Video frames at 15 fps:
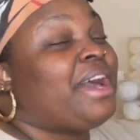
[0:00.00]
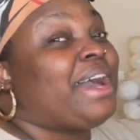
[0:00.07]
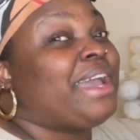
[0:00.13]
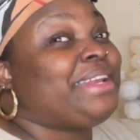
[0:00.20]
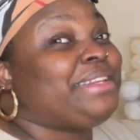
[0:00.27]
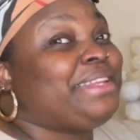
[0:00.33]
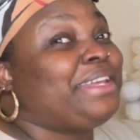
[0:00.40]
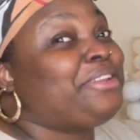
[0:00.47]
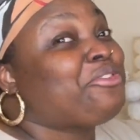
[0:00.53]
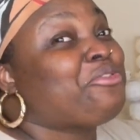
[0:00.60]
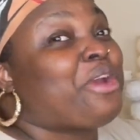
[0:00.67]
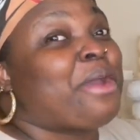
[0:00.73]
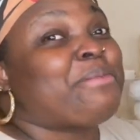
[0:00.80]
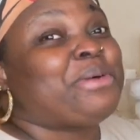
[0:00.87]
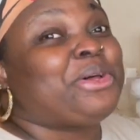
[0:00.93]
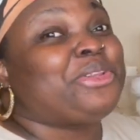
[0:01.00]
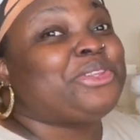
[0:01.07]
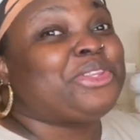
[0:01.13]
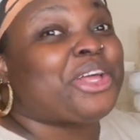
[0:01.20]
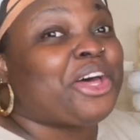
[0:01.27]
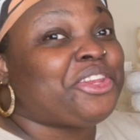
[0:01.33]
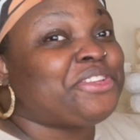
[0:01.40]
i did grab a
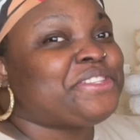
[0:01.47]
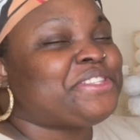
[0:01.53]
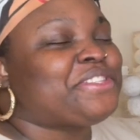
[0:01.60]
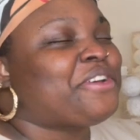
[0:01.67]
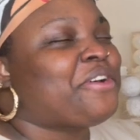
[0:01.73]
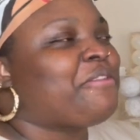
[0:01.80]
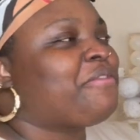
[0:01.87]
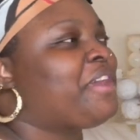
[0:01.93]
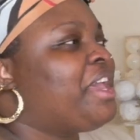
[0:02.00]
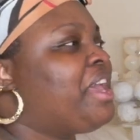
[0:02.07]
lot of stuff